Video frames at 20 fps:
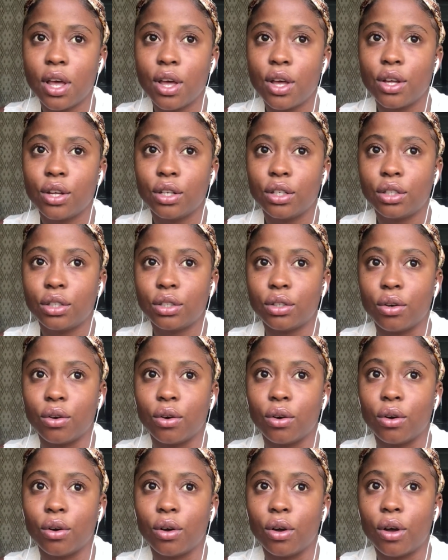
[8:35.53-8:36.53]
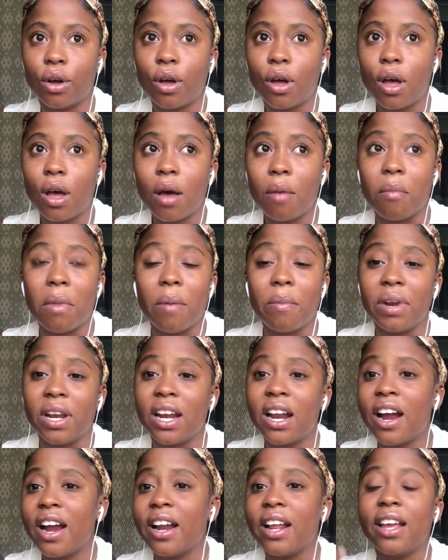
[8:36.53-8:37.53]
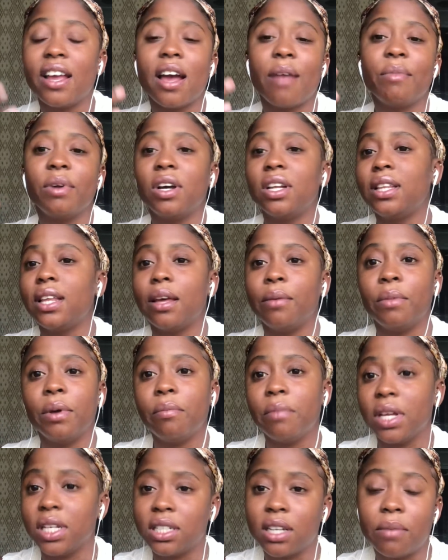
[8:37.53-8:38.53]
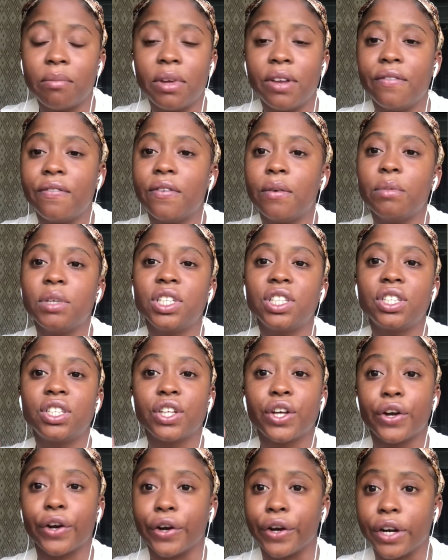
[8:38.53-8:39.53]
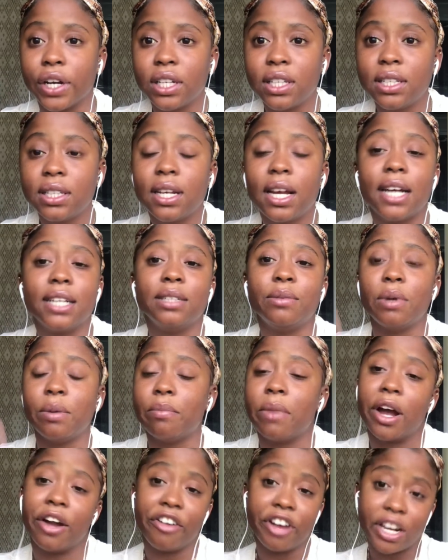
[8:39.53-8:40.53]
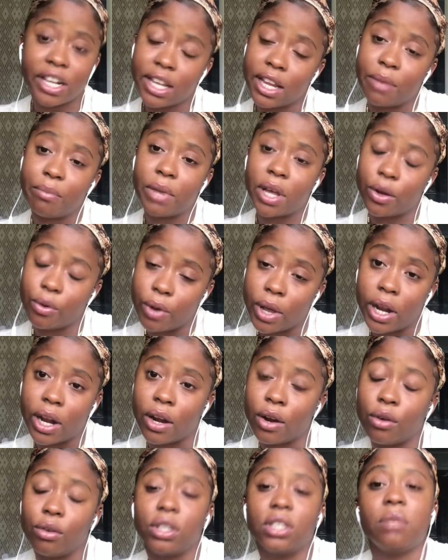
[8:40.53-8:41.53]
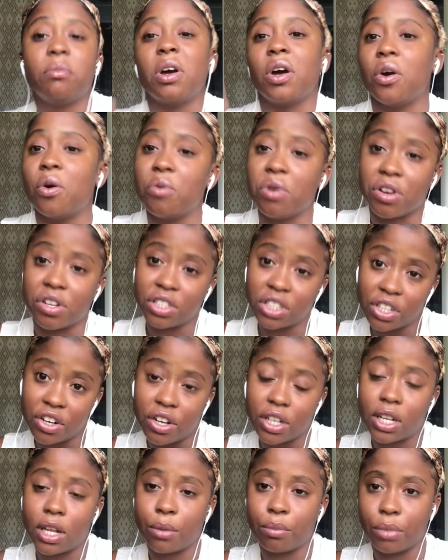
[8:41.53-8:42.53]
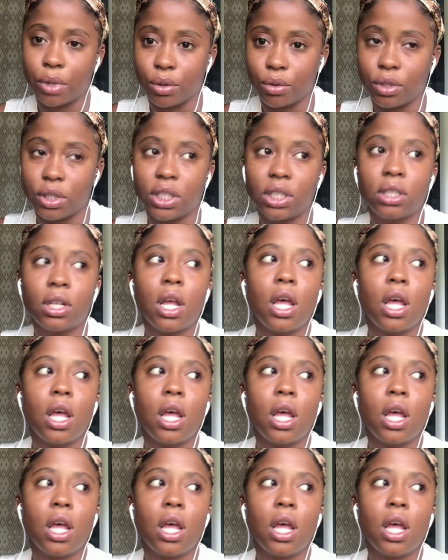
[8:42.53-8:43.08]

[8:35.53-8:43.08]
So Mama did already come and go take my measurement for my skirt. Because remember, grade 10, I'm going now. So I'm going to wear skirt and blouse.